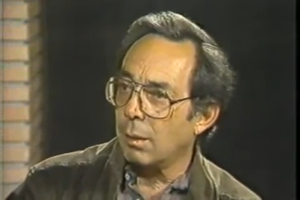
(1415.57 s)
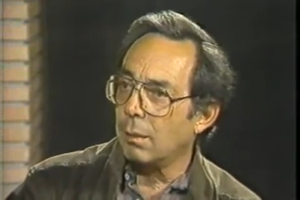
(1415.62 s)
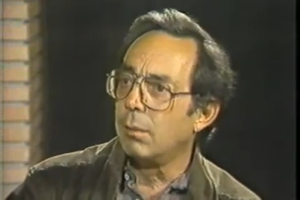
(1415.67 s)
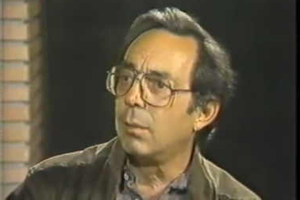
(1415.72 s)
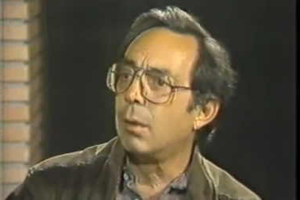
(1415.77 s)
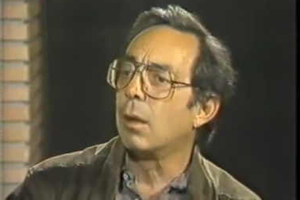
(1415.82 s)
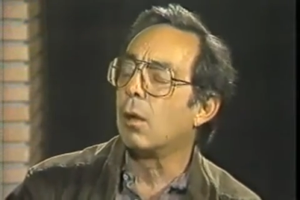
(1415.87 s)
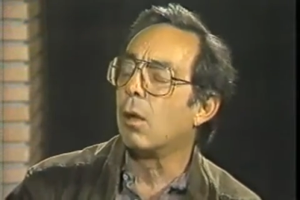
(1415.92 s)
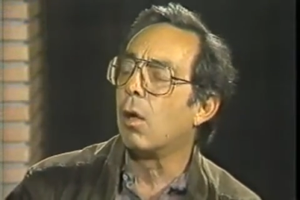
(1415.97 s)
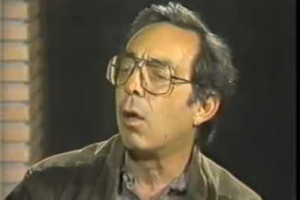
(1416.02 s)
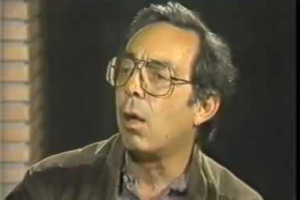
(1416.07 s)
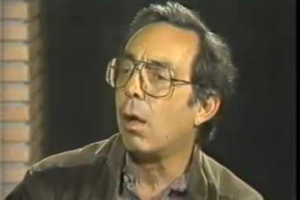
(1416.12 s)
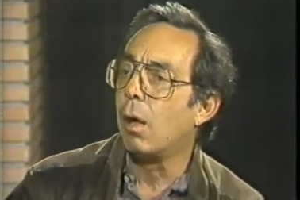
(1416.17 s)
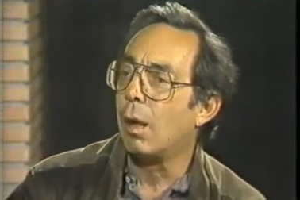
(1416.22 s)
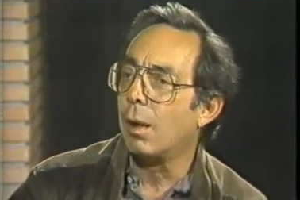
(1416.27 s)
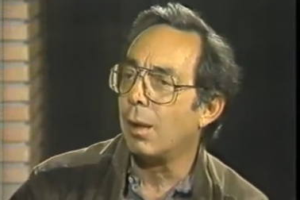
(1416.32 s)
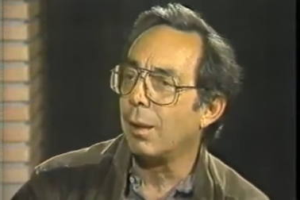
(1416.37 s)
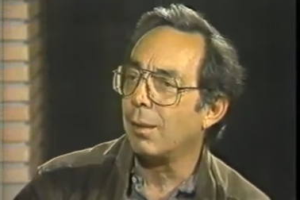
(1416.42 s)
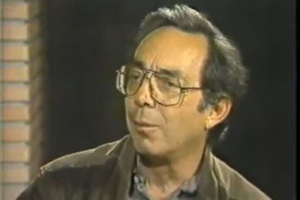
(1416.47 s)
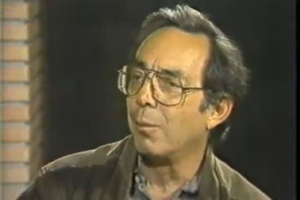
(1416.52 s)
when do you
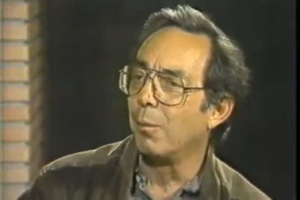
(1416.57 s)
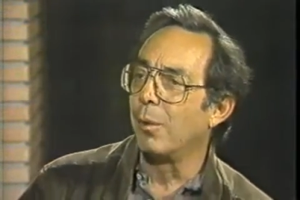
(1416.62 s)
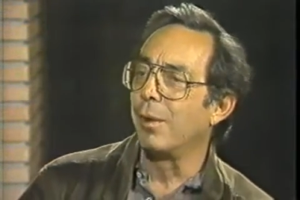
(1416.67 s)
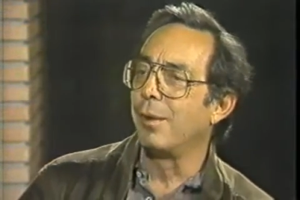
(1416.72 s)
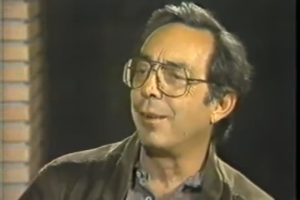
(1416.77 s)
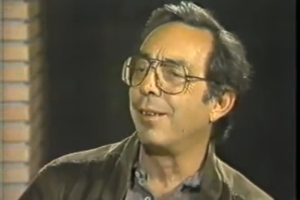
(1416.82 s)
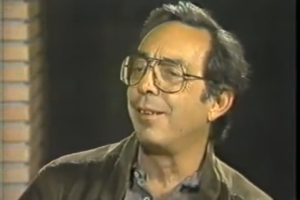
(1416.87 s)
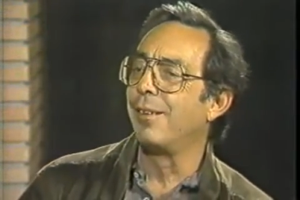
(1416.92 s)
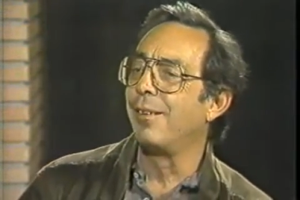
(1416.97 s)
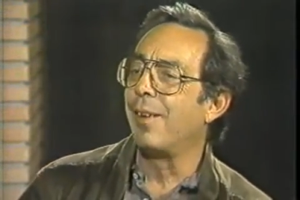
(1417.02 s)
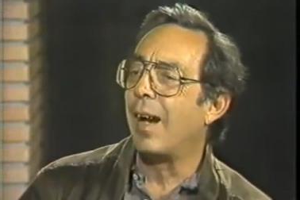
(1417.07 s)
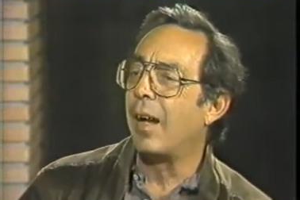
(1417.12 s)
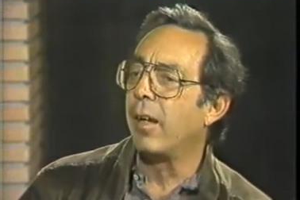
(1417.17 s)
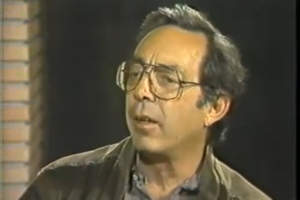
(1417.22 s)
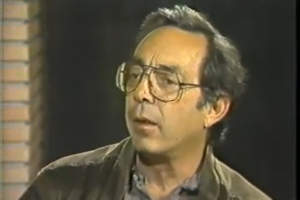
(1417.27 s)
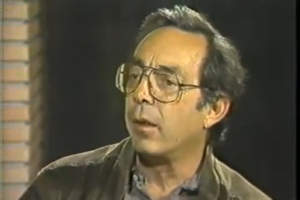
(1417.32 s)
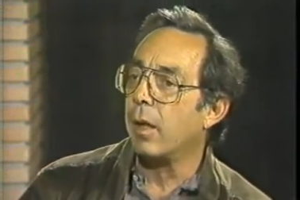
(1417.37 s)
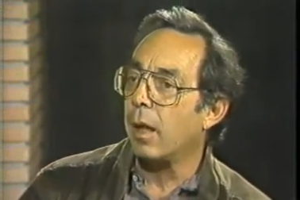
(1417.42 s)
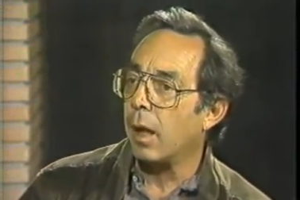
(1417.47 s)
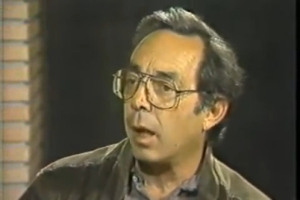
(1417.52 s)
call? Where do you? How
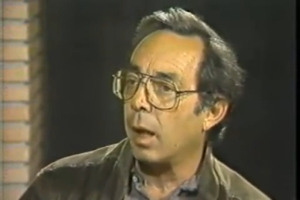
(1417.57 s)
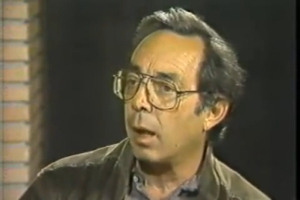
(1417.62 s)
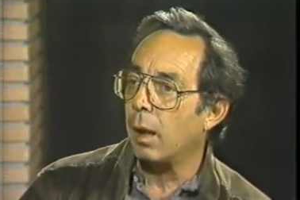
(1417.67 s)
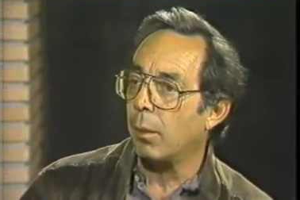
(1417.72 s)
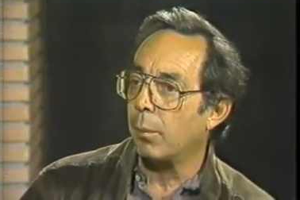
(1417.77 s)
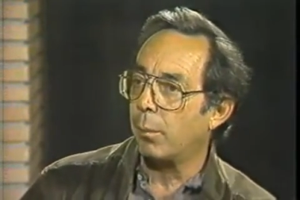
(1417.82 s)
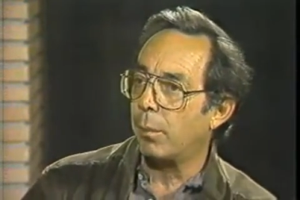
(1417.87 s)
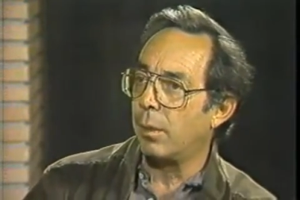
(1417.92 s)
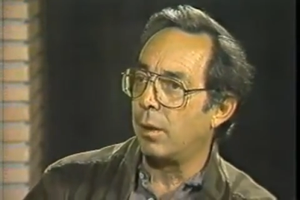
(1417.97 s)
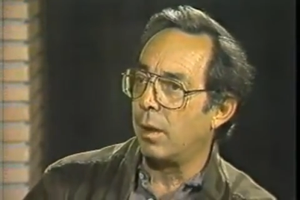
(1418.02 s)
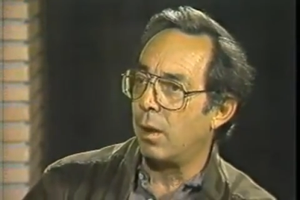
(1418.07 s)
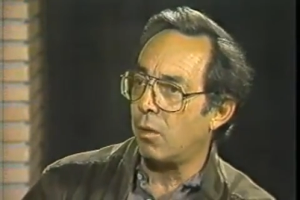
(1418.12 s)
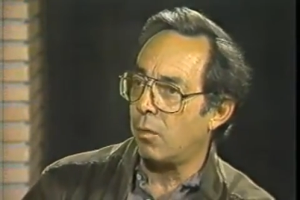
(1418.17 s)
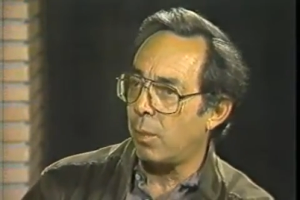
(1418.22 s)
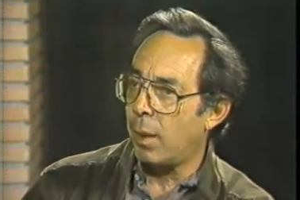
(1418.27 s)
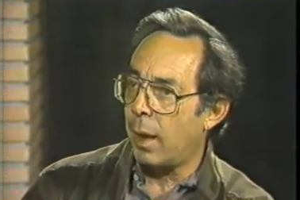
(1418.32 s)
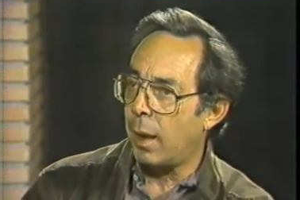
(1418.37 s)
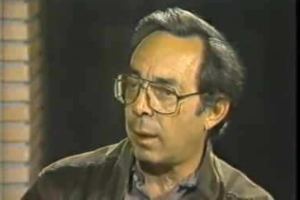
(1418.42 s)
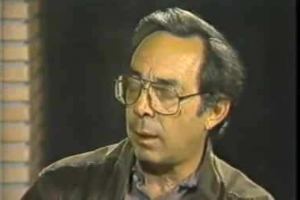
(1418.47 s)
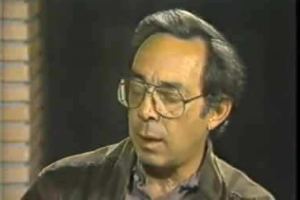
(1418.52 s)
do you get help in this
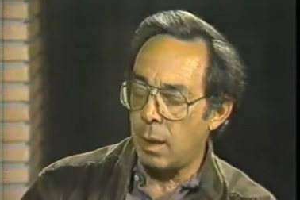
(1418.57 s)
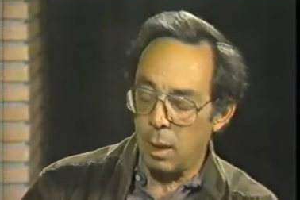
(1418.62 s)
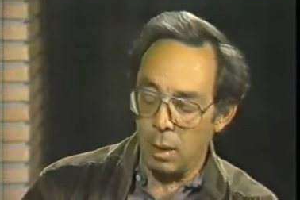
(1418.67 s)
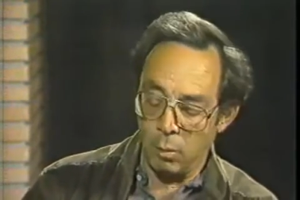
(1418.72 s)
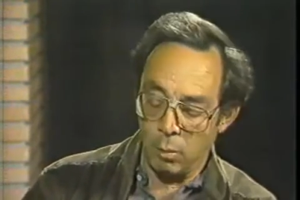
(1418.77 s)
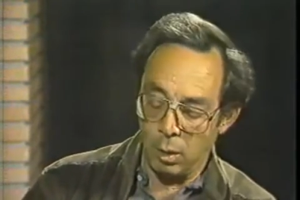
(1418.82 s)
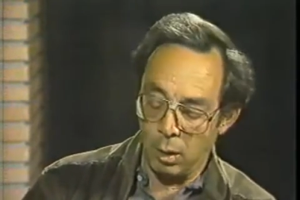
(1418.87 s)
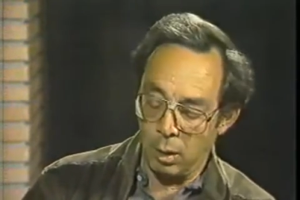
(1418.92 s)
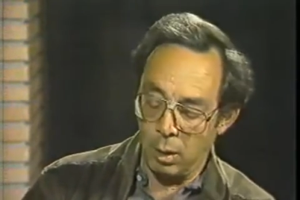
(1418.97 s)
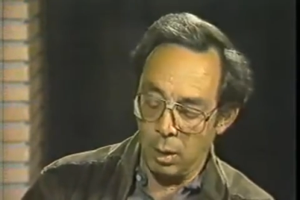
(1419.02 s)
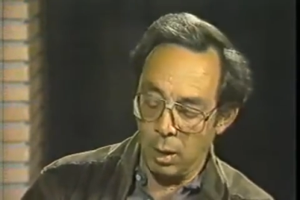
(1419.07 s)
packed highway?